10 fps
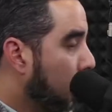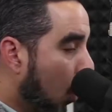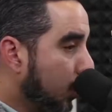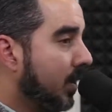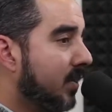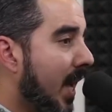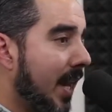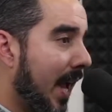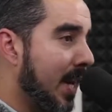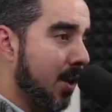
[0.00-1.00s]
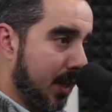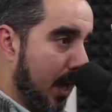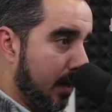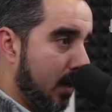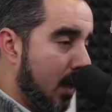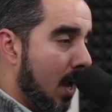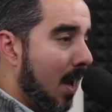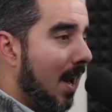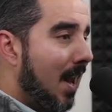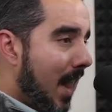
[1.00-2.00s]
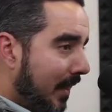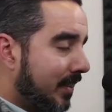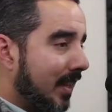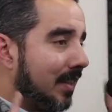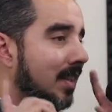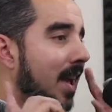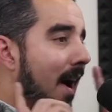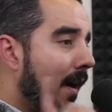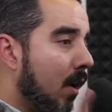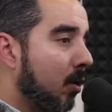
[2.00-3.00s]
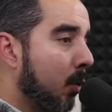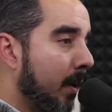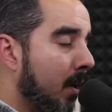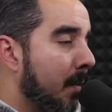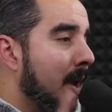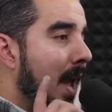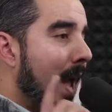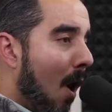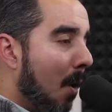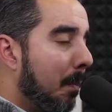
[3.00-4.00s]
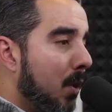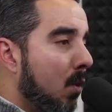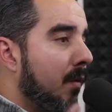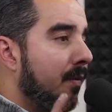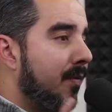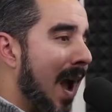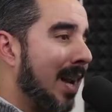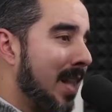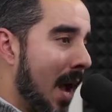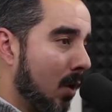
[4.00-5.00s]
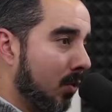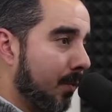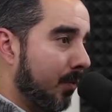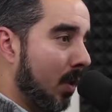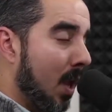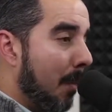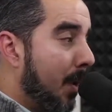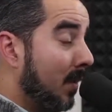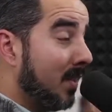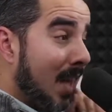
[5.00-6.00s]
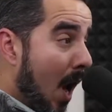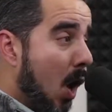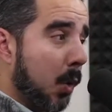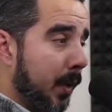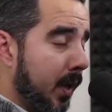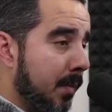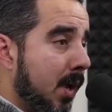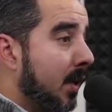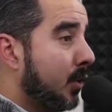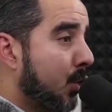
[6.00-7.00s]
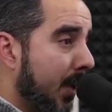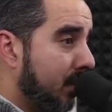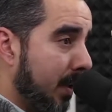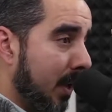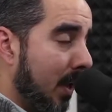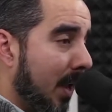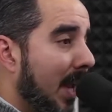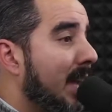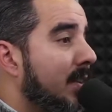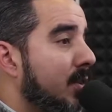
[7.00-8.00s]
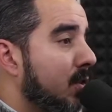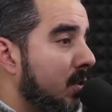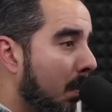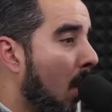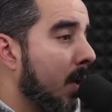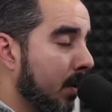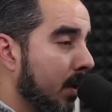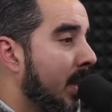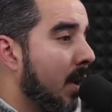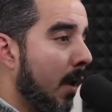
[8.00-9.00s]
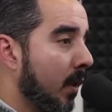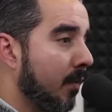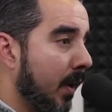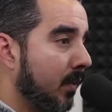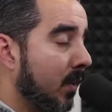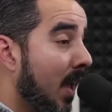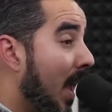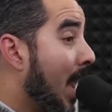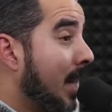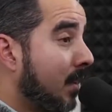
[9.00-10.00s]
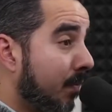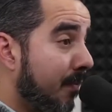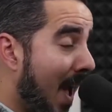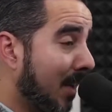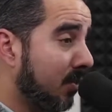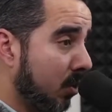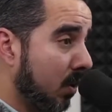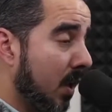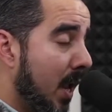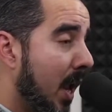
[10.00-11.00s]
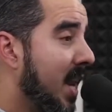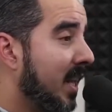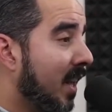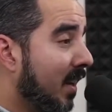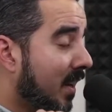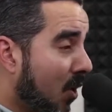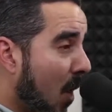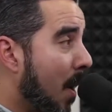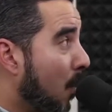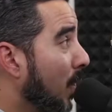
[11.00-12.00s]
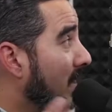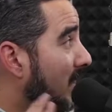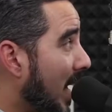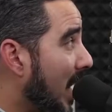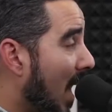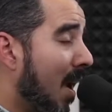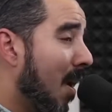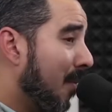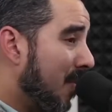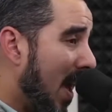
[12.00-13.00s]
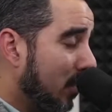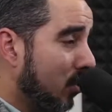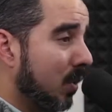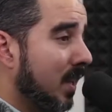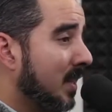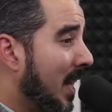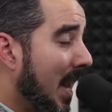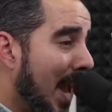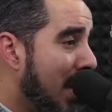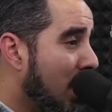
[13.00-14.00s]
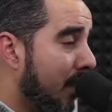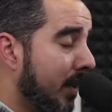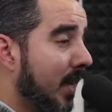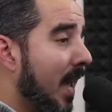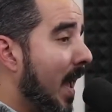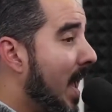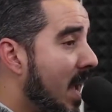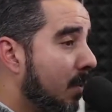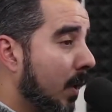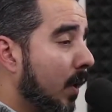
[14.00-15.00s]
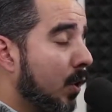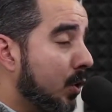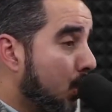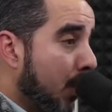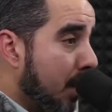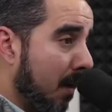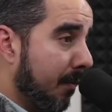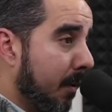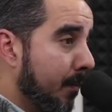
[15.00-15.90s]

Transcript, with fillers: Don't decide any of that. Let the algorithm help you find out. Because this algorithm, trust me, is smarter than all of us and it's faster and it can come up with data faster than any of us ever could dream of.